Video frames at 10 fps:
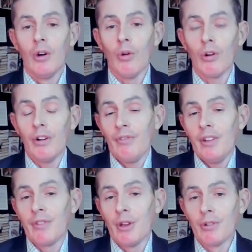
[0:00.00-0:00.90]
Or
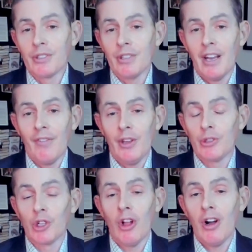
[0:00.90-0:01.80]
if those have
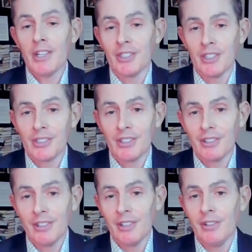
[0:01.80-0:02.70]
huge losses,
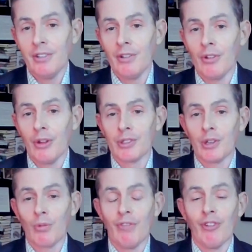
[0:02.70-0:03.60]

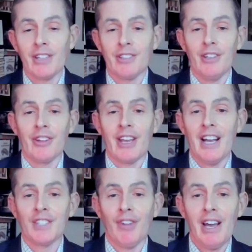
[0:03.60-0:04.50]
those are reflected in the
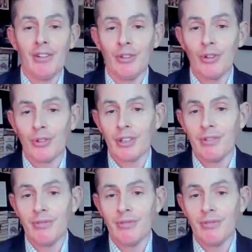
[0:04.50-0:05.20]
cash value. You